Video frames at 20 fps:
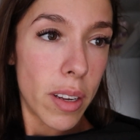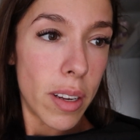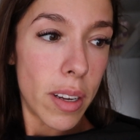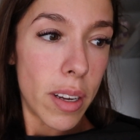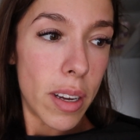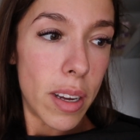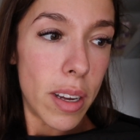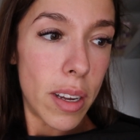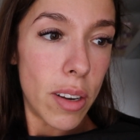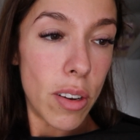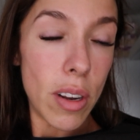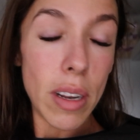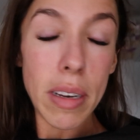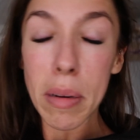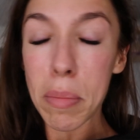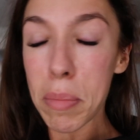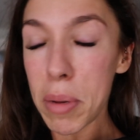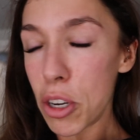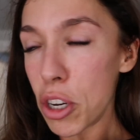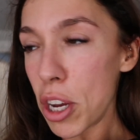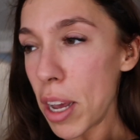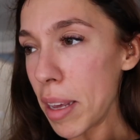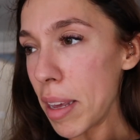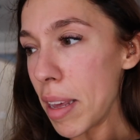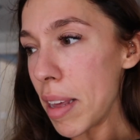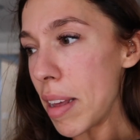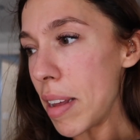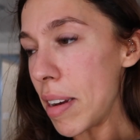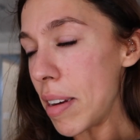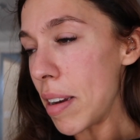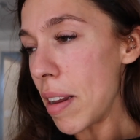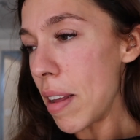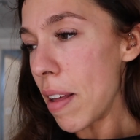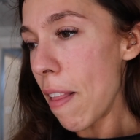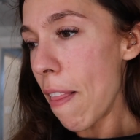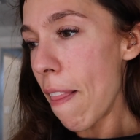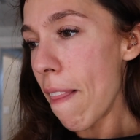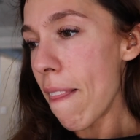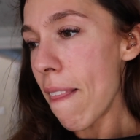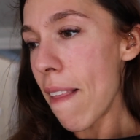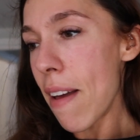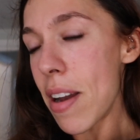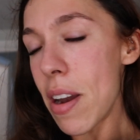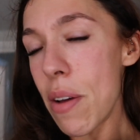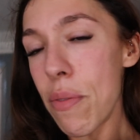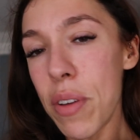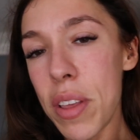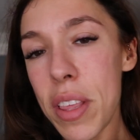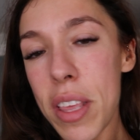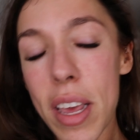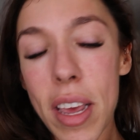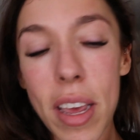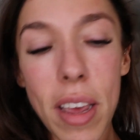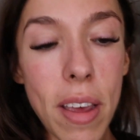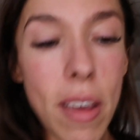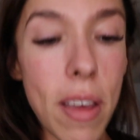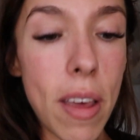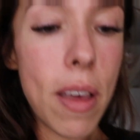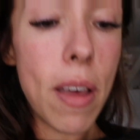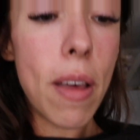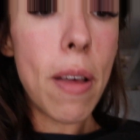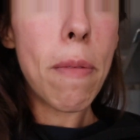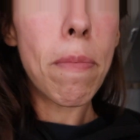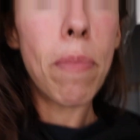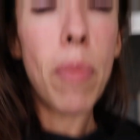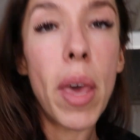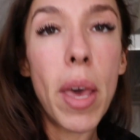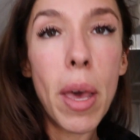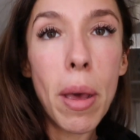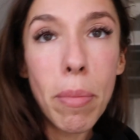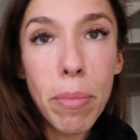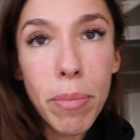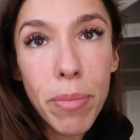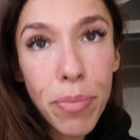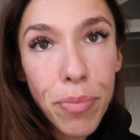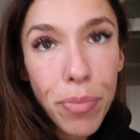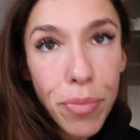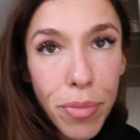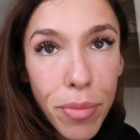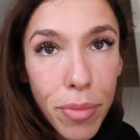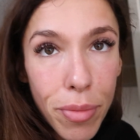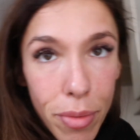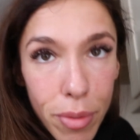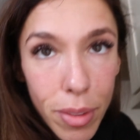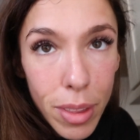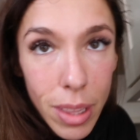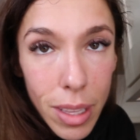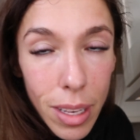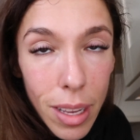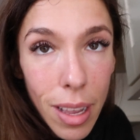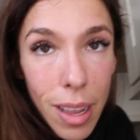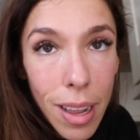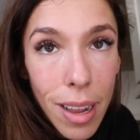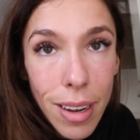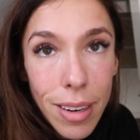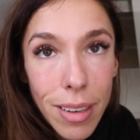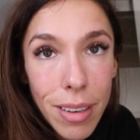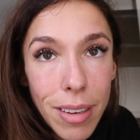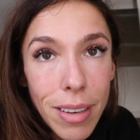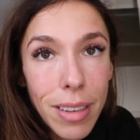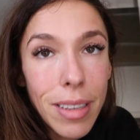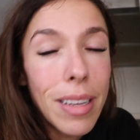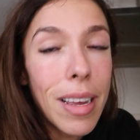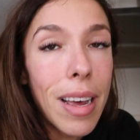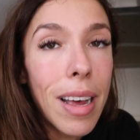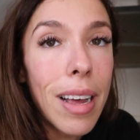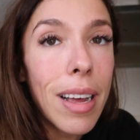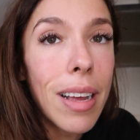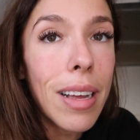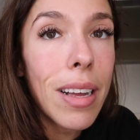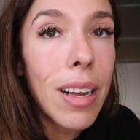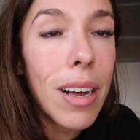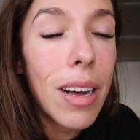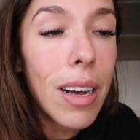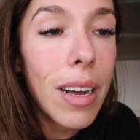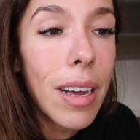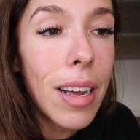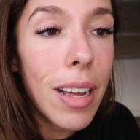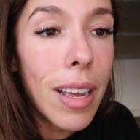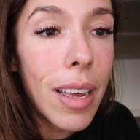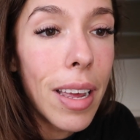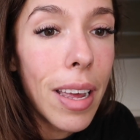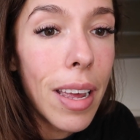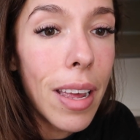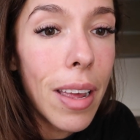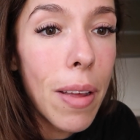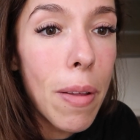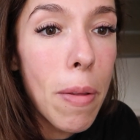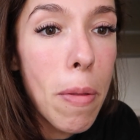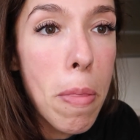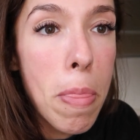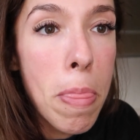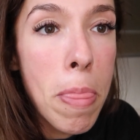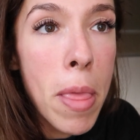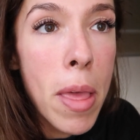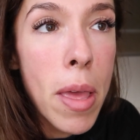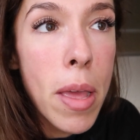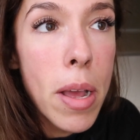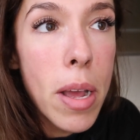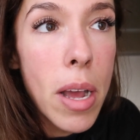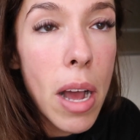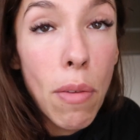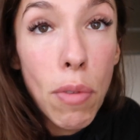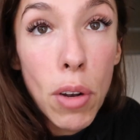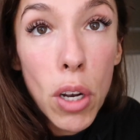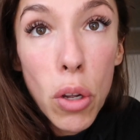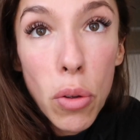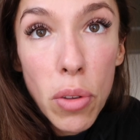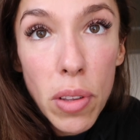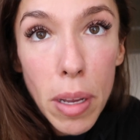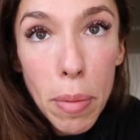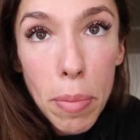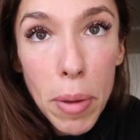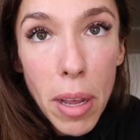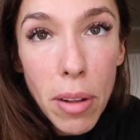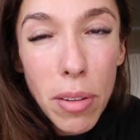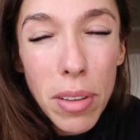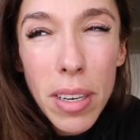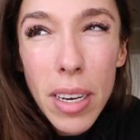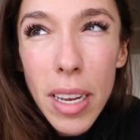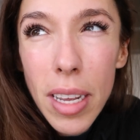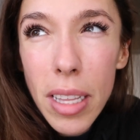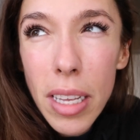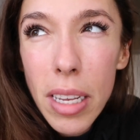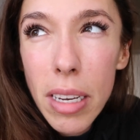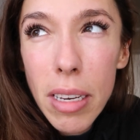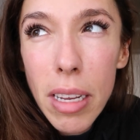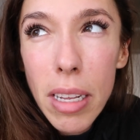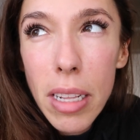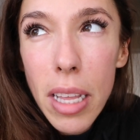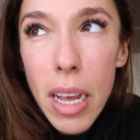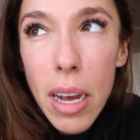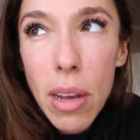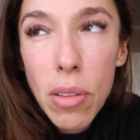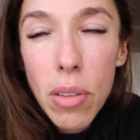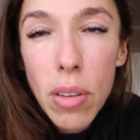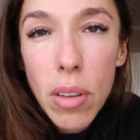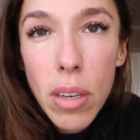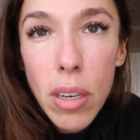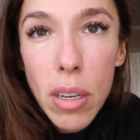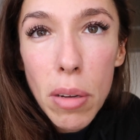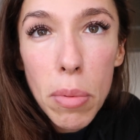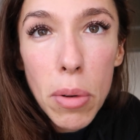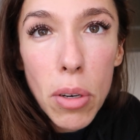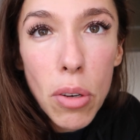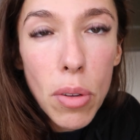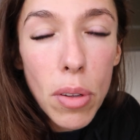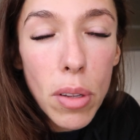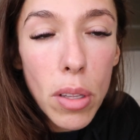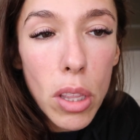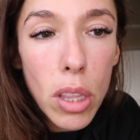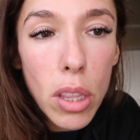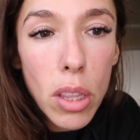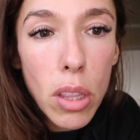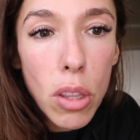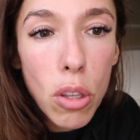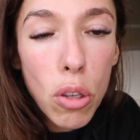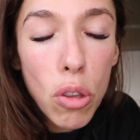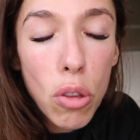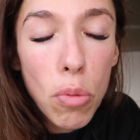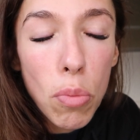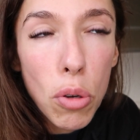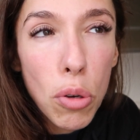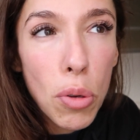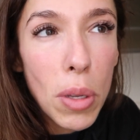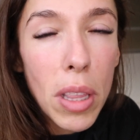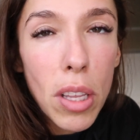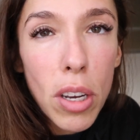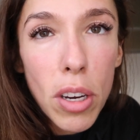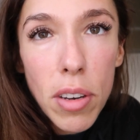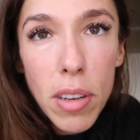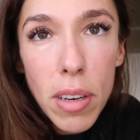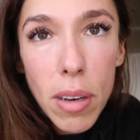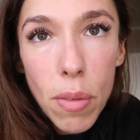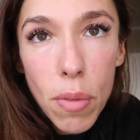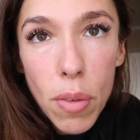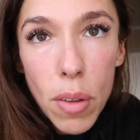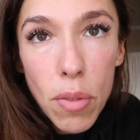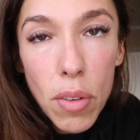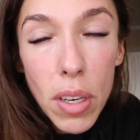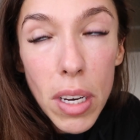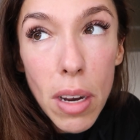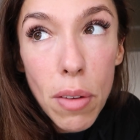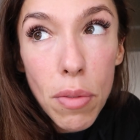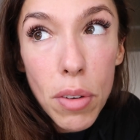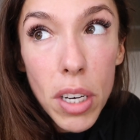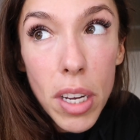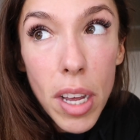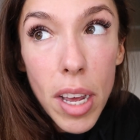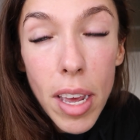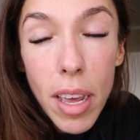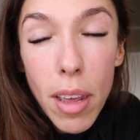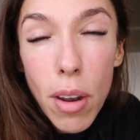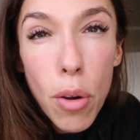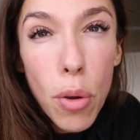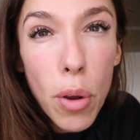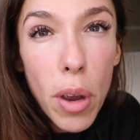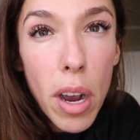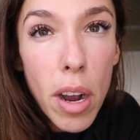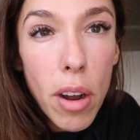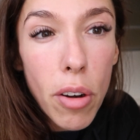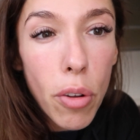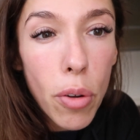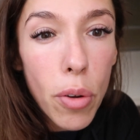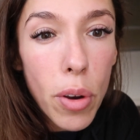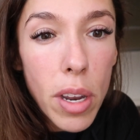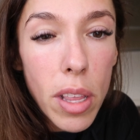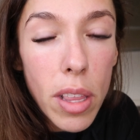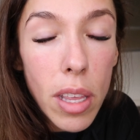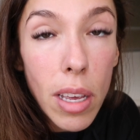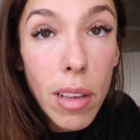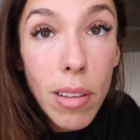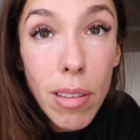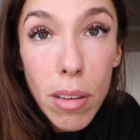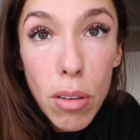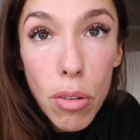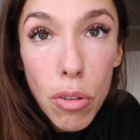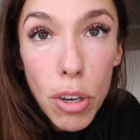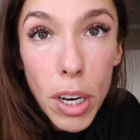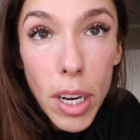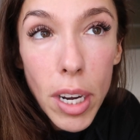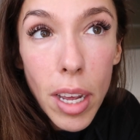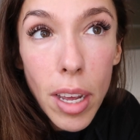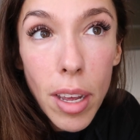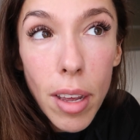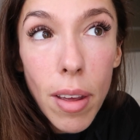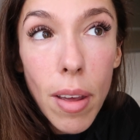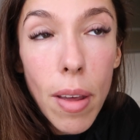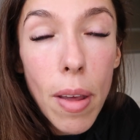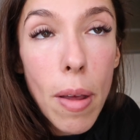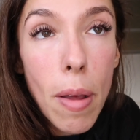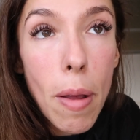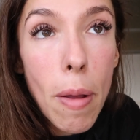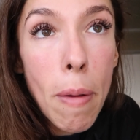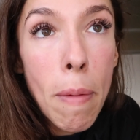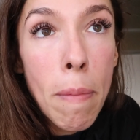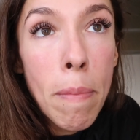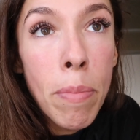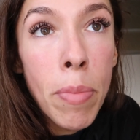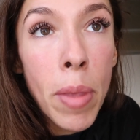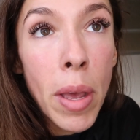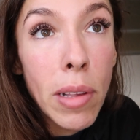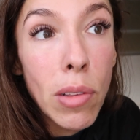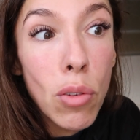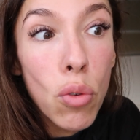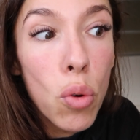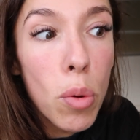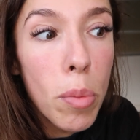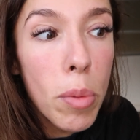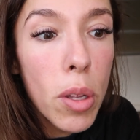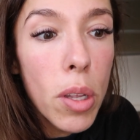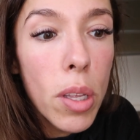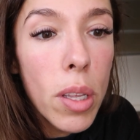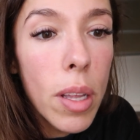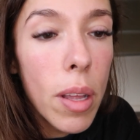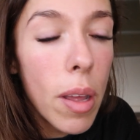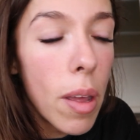uh, I did my check-in and everything. Um, and yeah, I have a low step count today, I think 10,000. I've been doing between 13 and 15 every day, no cardio or anything, still training as normal.